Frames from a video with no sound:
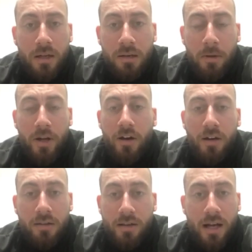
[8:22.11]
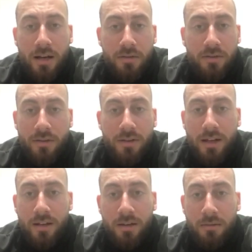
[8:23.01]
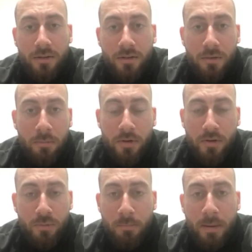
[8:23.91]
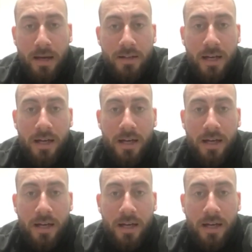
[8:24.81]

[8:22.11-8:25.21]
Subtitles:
in a Pilates class and telling you, put a sweatband